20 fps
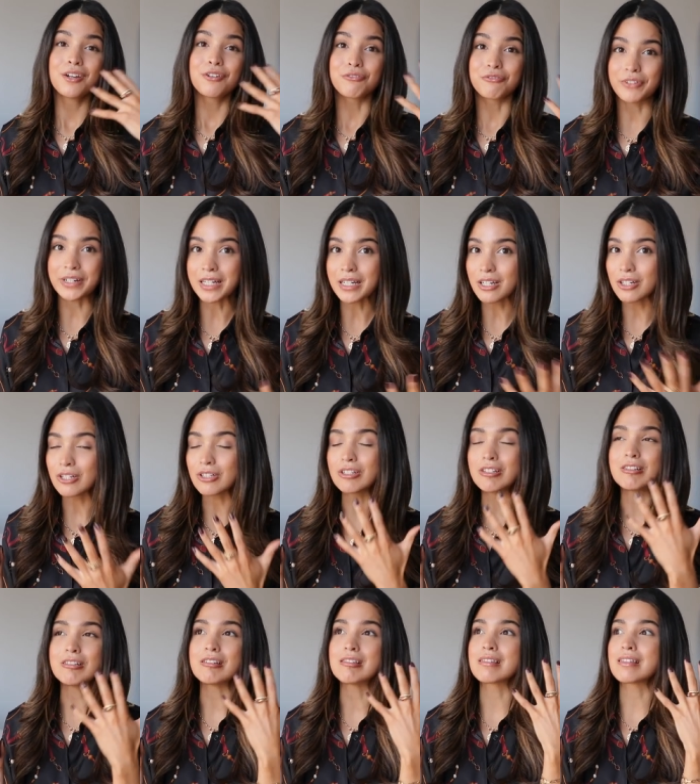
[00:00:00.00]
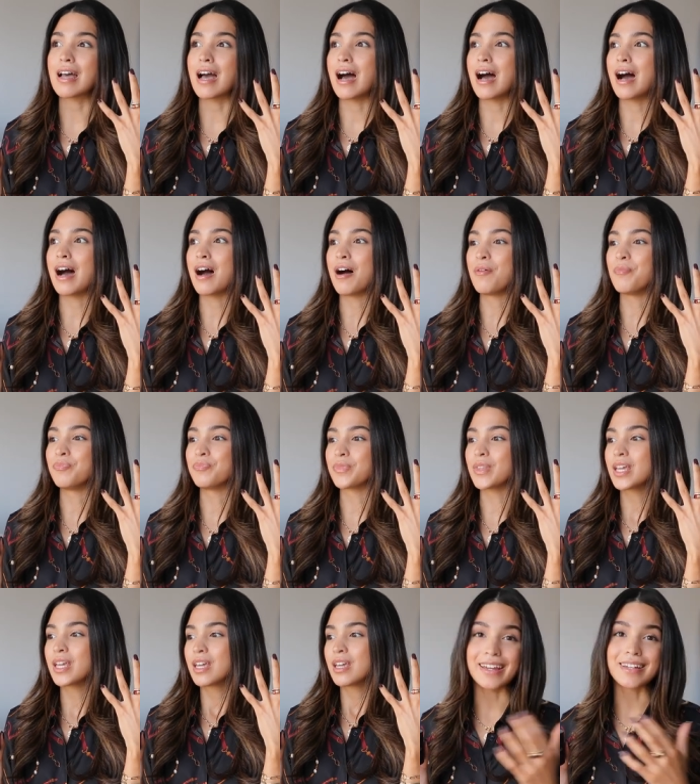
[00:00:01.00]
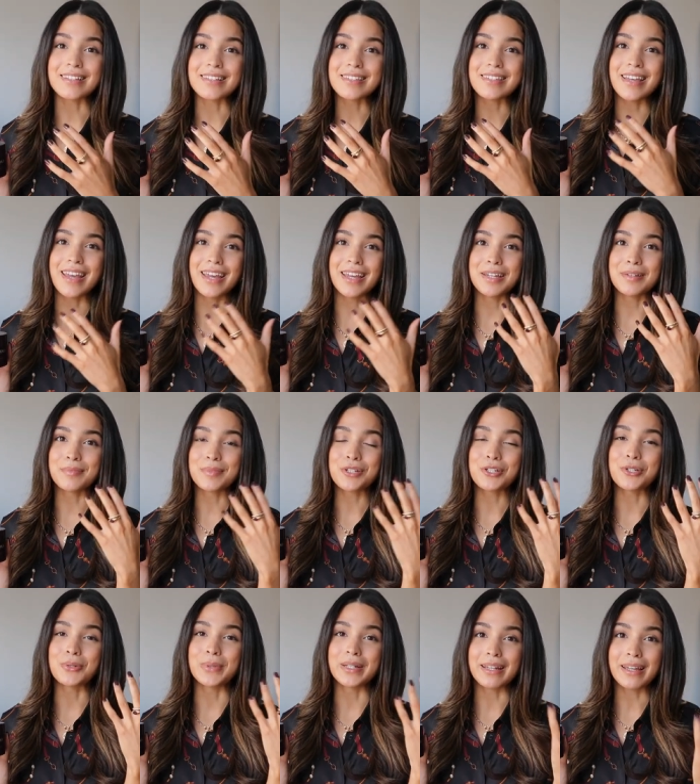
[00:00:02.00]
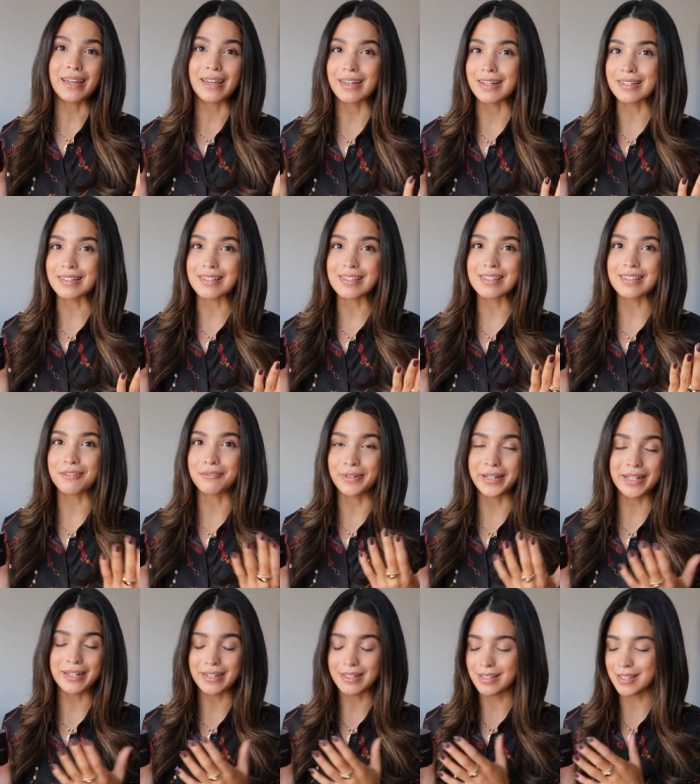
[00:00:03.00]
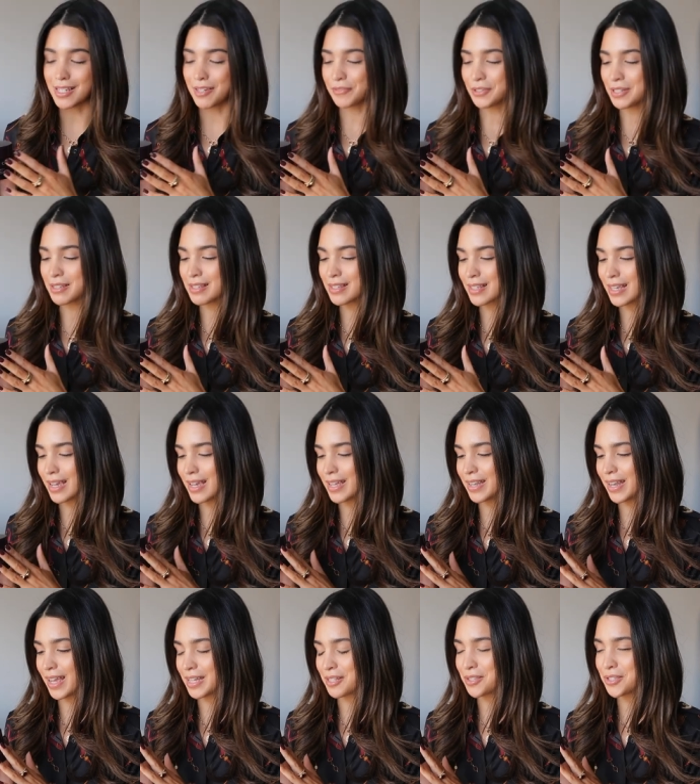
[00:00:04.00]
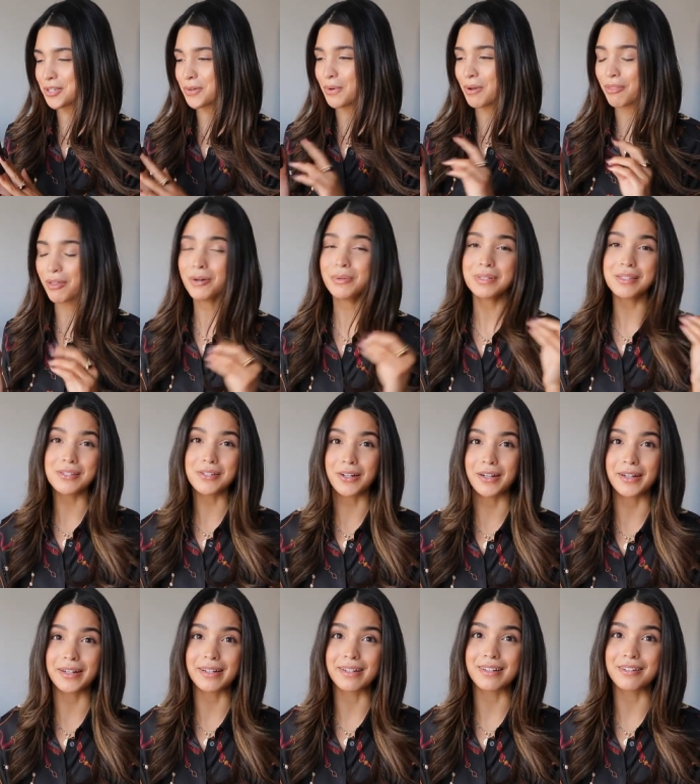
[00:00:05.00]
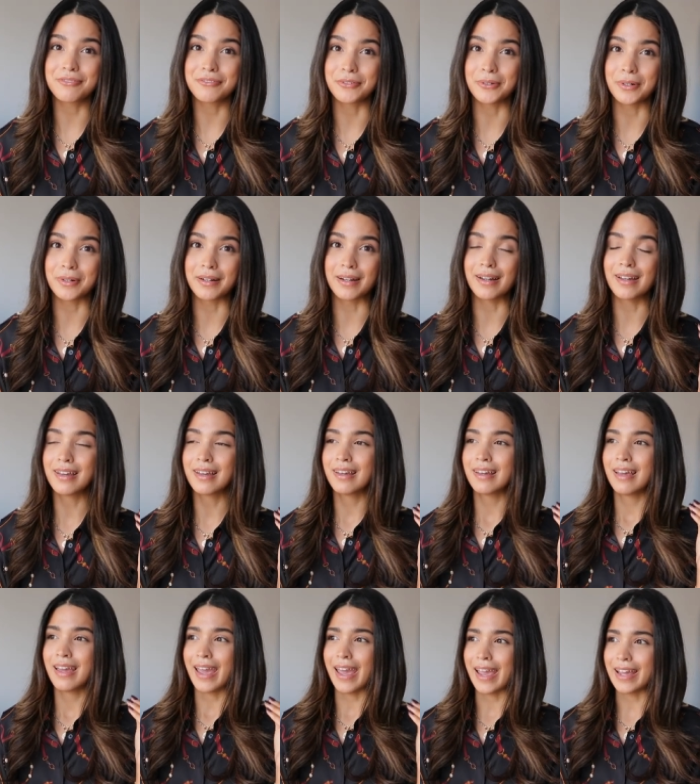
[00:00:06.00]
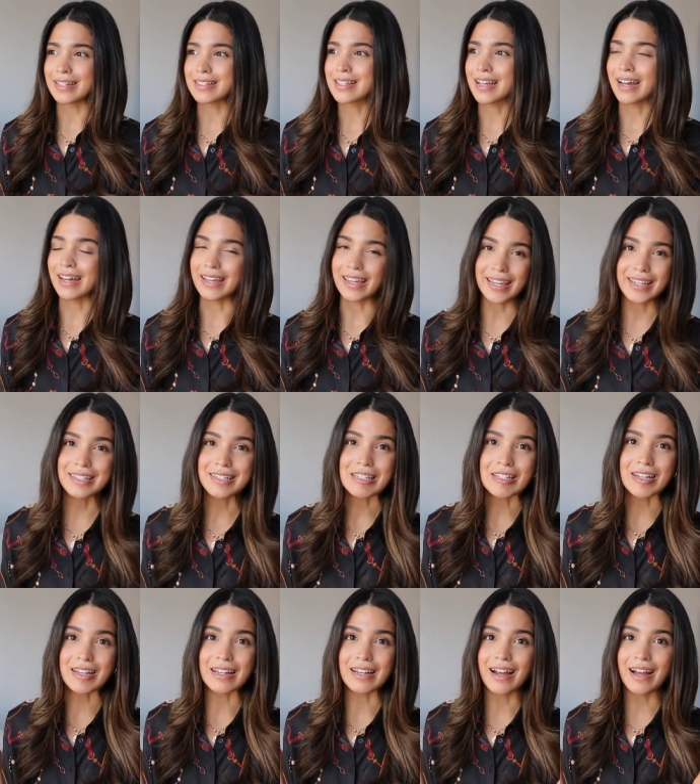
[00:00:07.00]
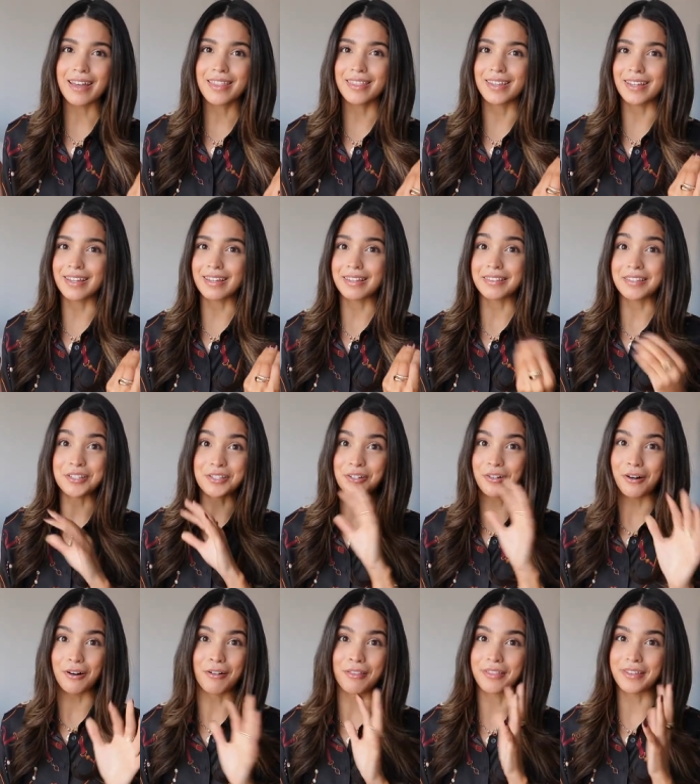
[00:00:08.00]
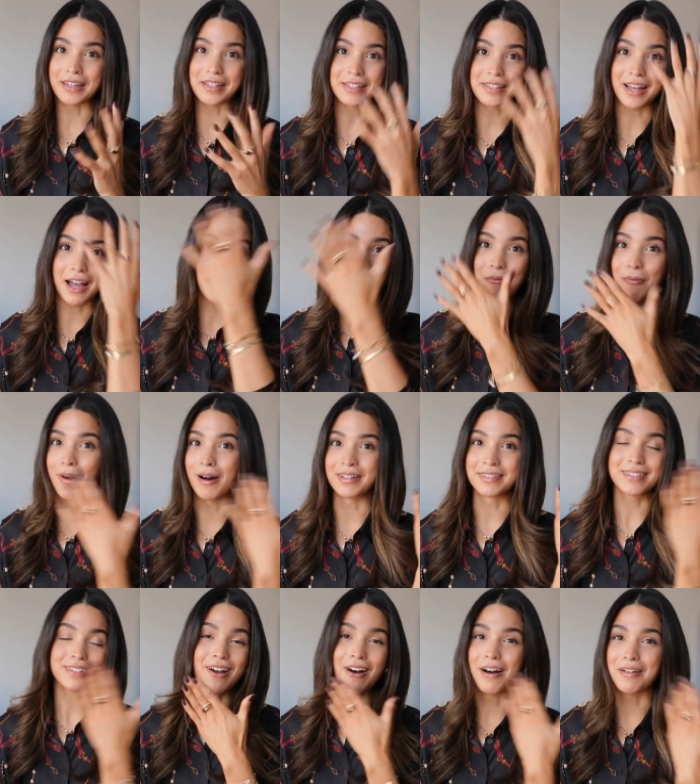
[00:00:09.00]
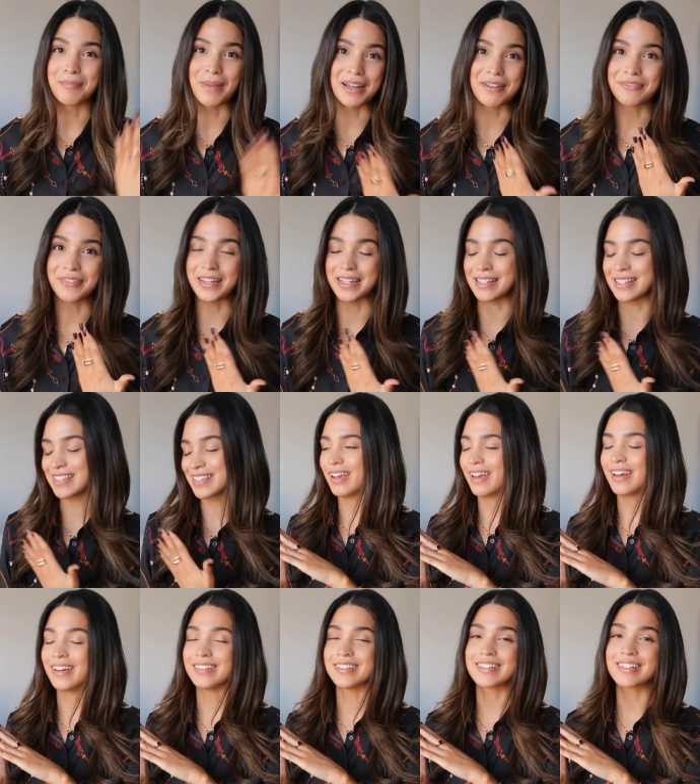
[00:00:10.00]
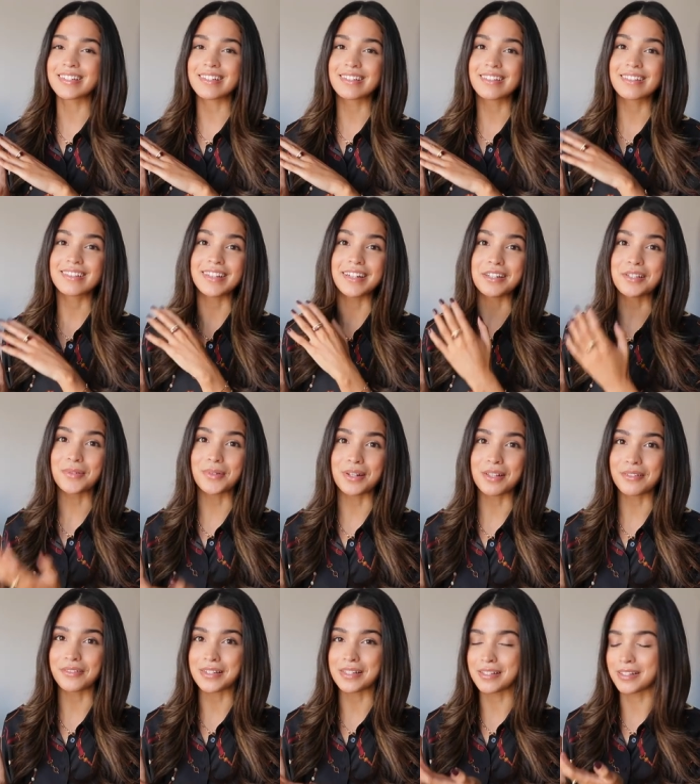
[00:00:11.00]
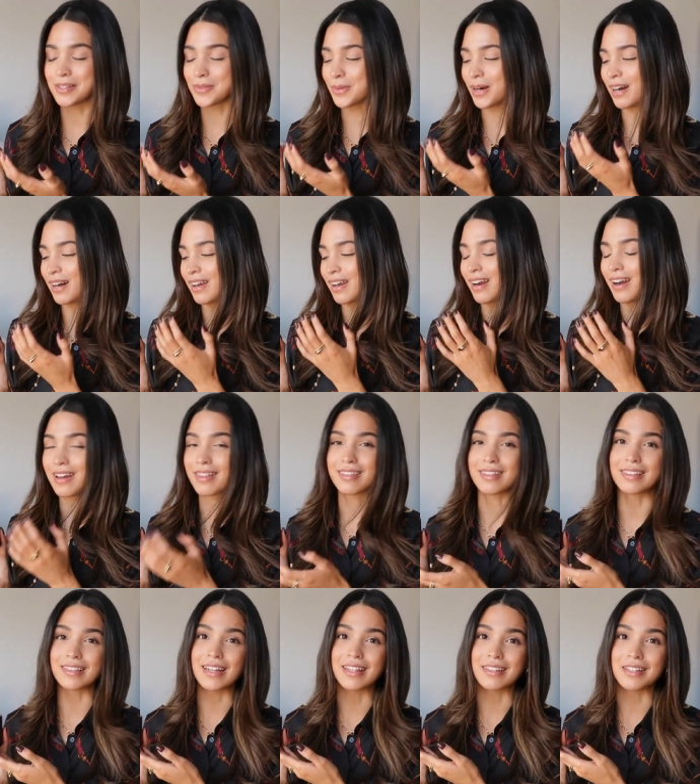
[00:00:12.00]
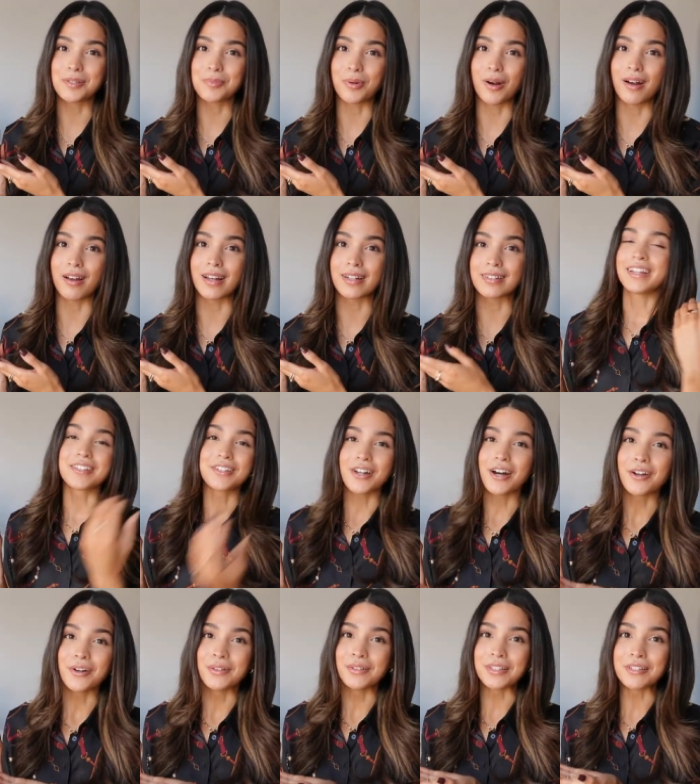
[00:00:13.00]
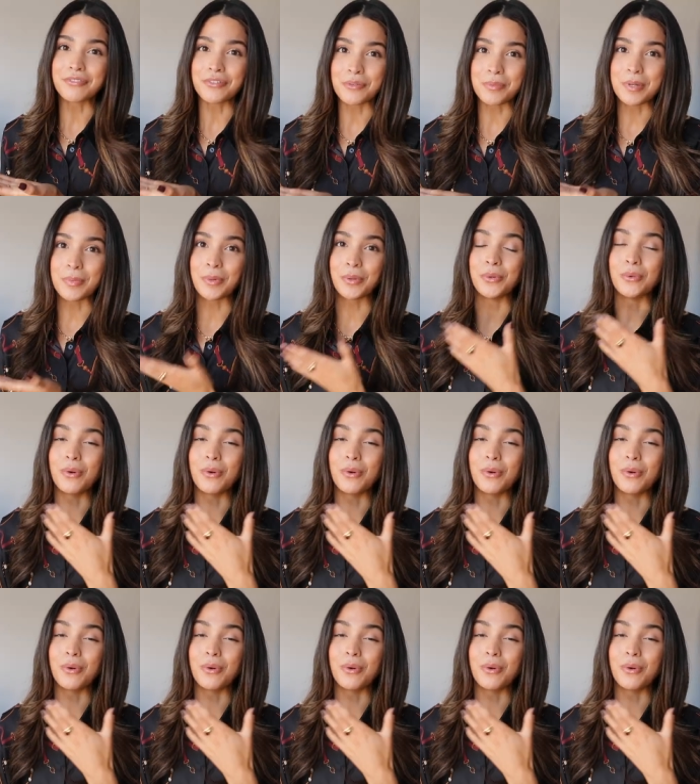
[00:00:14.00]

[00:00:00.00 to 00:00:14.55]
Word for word: wrinkles. Um, it's aimed to enhance the radiance of your skin, and so although it's targeted for anti-aging, I think these are all things I want on my face. And that is one of the reasons why I think that this product It's not only for people